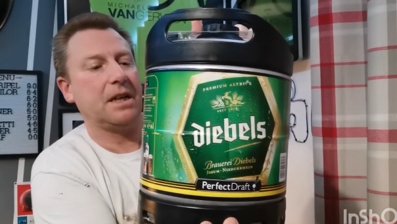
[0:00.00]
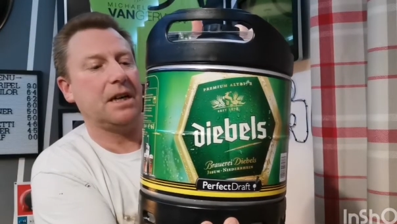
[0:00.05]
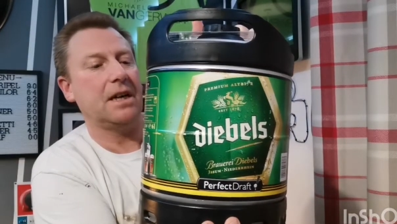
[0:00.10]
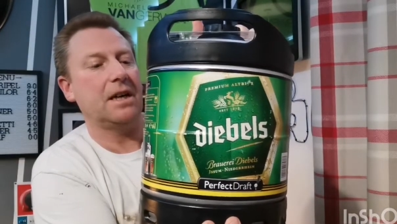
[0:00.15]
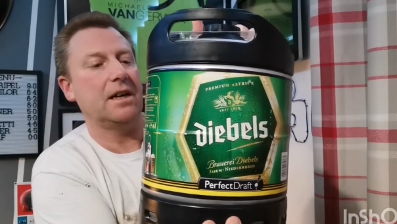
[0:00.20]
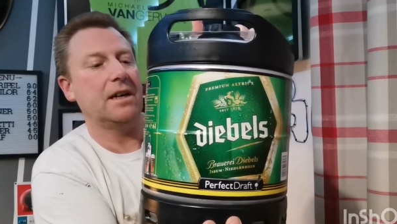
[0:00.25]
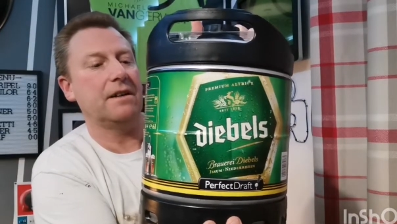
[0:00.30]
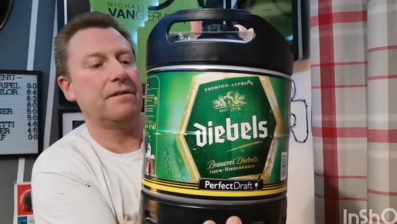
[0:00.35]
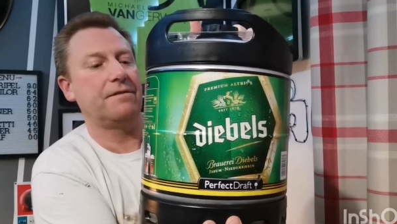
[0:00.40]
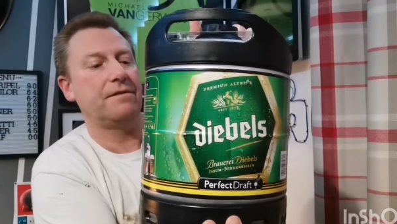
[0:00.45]

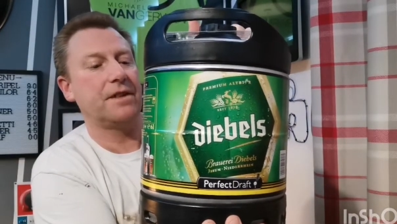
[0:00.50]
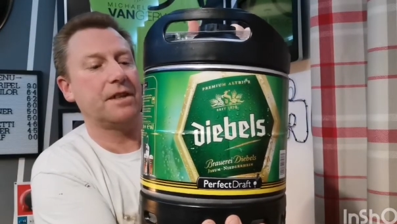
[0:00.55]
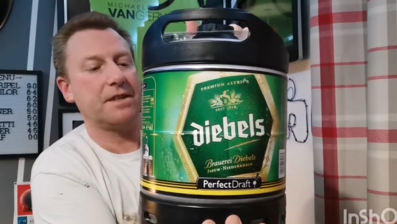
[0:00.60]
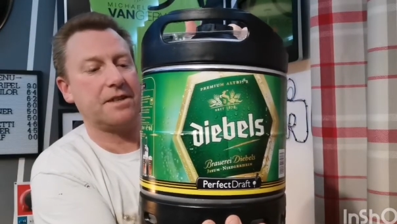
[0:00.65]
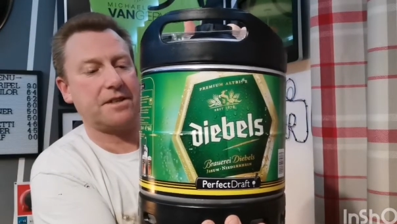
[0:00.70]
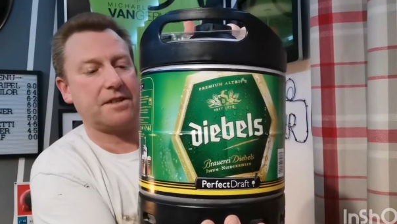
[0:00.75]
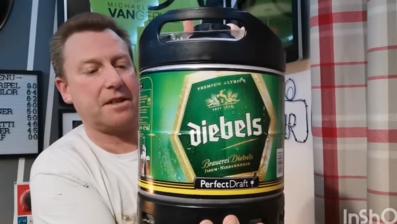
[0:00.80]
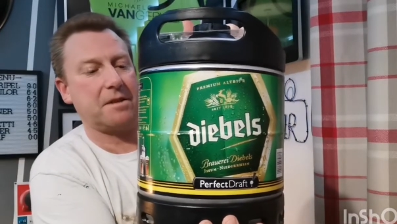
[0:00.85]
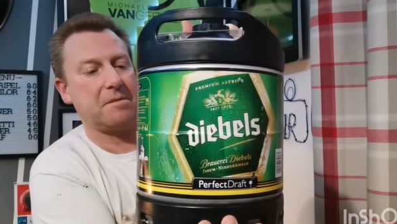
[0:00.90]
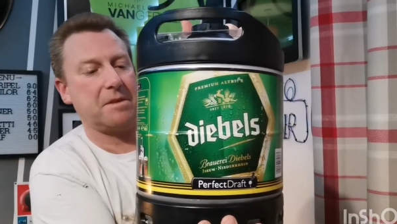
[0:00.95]
Uh,
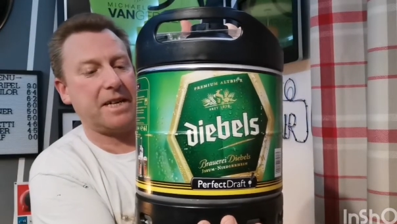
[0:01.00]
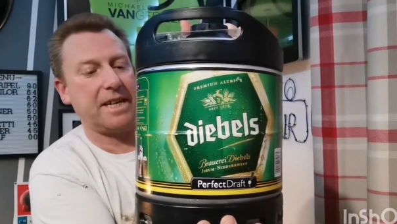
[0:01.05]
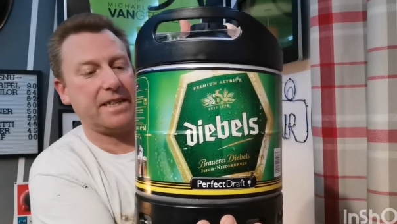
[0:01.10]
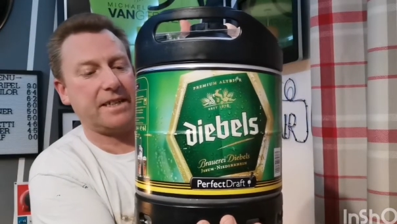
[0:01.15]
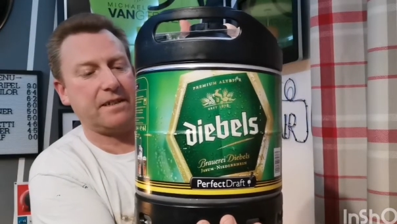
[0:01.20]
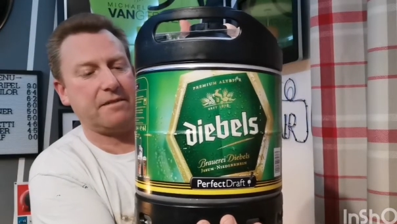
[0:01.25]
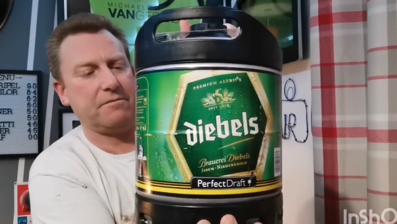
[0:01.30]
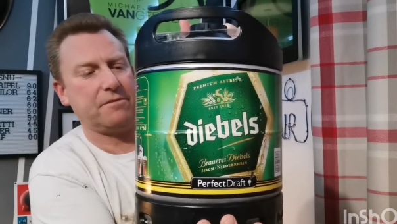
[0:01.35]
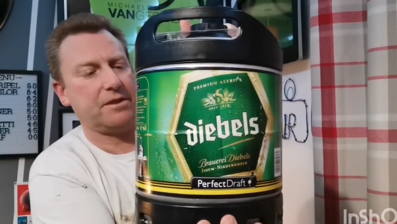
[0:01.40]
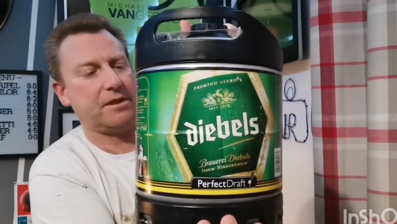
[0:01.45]
first time I
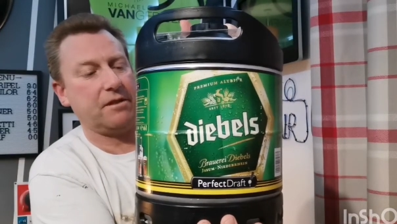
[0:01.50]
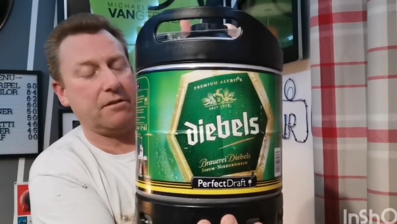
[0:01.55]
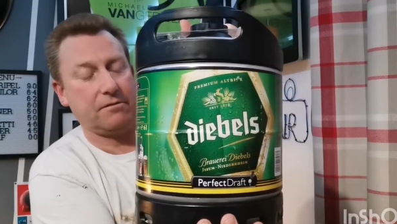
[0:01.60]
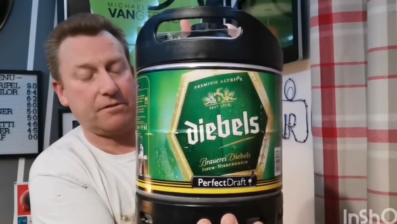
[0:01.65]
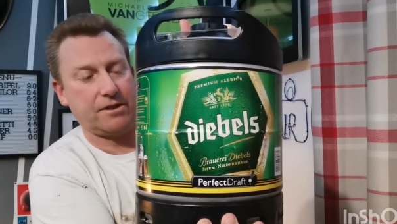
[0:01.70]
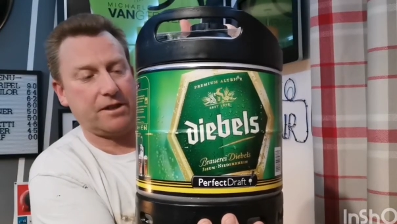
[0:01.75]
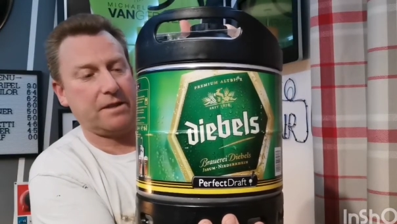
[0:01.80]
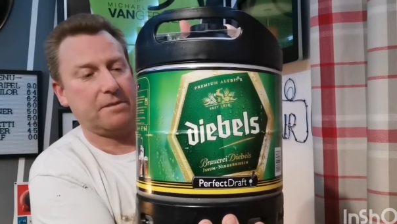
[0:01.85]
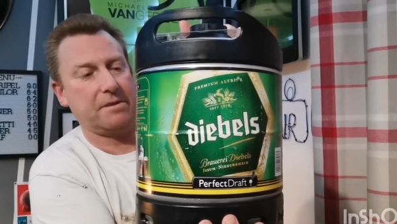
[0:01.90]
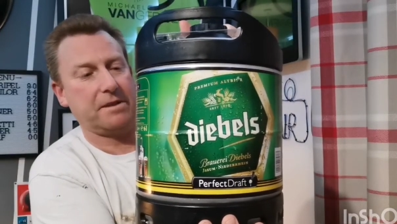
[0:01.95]
had it was a long
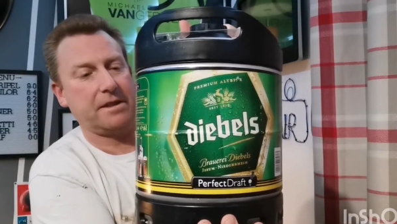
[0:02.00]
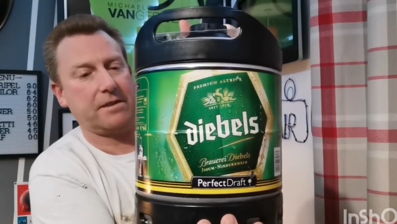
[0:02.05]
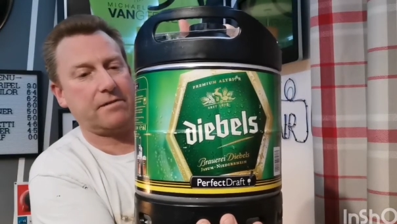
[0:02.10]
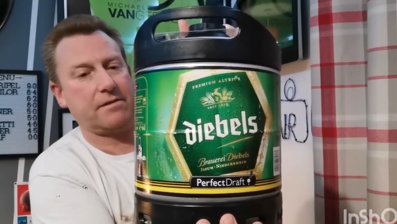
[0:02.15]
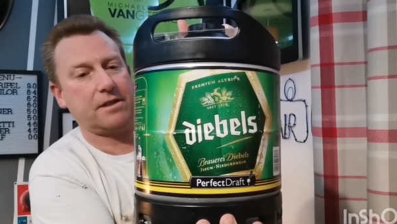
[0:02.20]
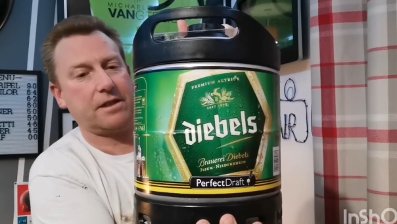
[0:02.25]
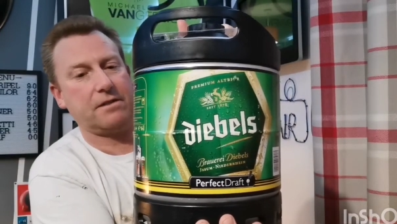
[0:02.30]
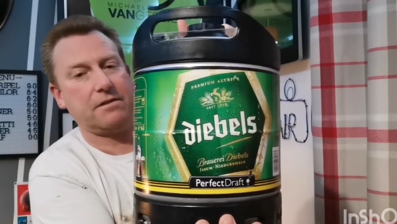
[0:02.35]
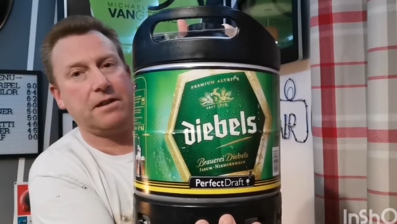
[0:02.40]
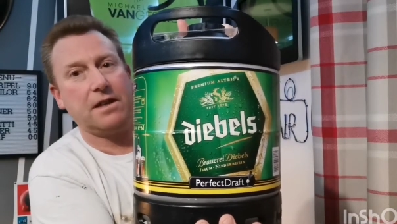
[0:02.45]
time ago.
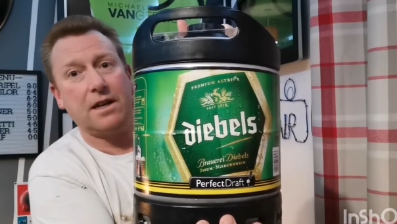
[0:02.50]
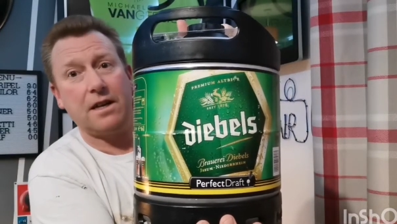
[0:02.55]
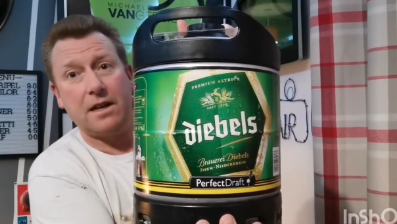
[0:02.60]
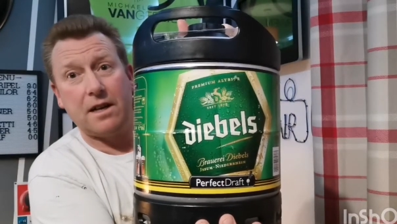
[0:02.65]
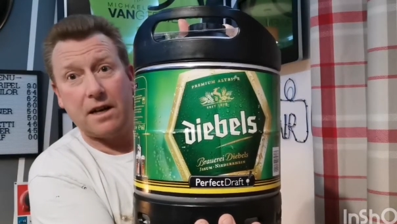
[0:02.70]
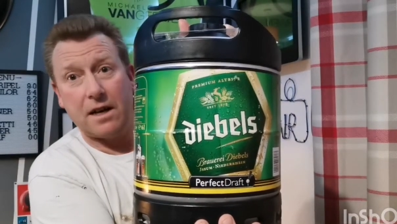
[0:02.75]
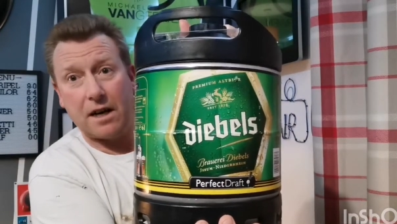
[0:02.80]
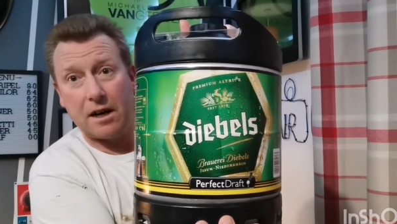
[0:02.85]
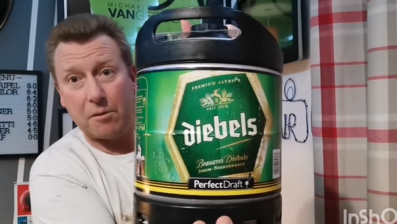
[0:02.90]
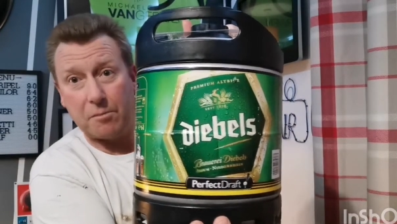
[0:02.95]
So
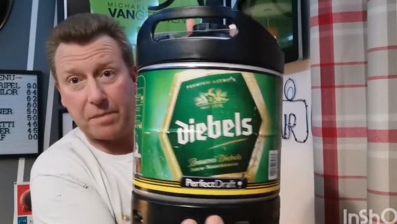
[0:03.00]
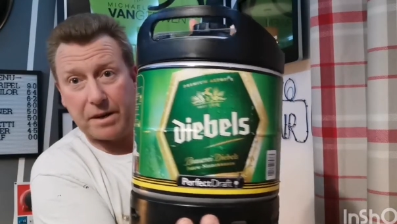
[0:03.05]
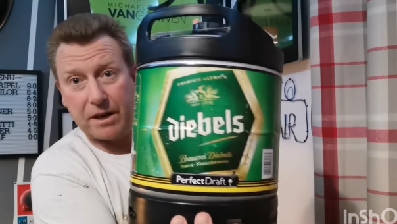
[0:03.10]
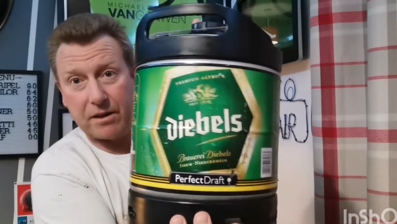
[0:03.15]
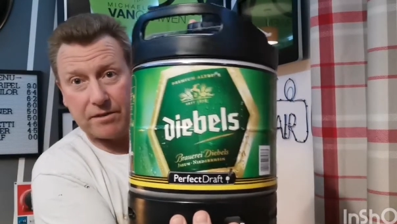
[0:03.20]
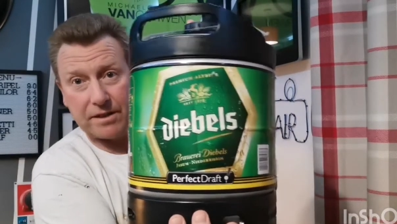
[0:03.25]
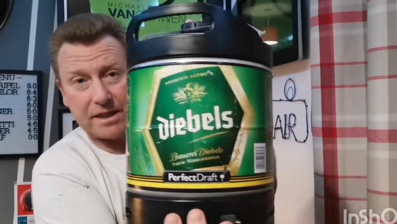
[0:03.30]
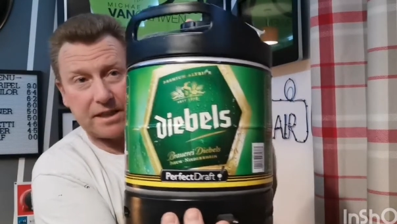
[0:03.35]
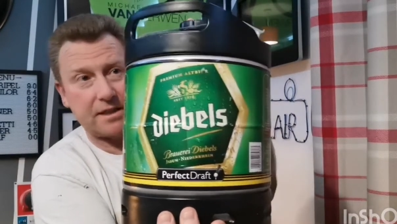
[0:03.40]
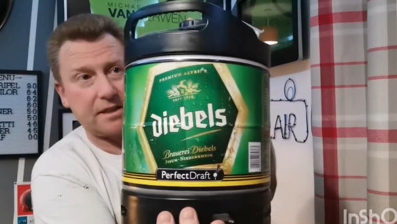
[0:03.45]
I'll be
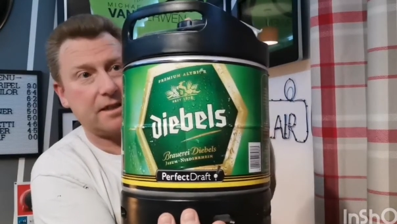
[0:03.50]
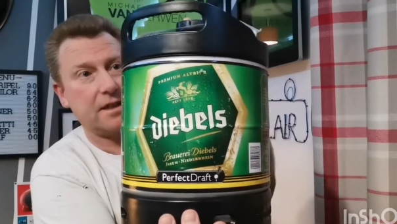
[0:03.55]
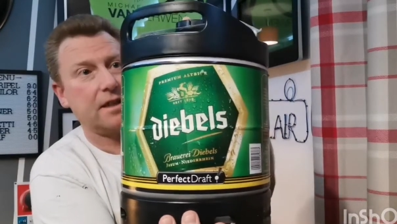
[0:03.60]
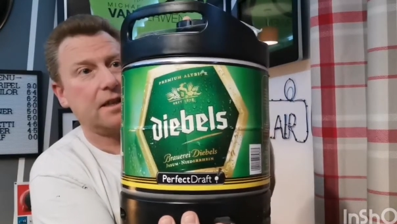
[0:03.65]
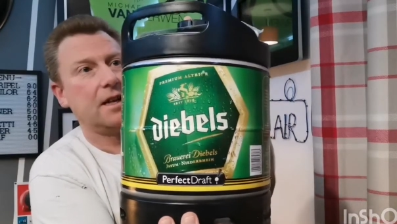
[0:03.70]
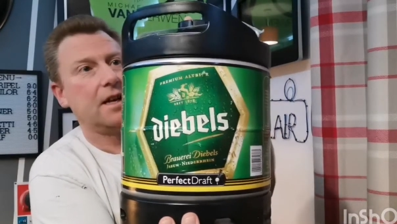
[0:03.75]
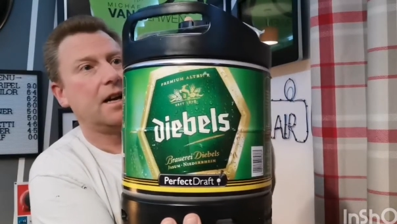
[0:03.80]
honest.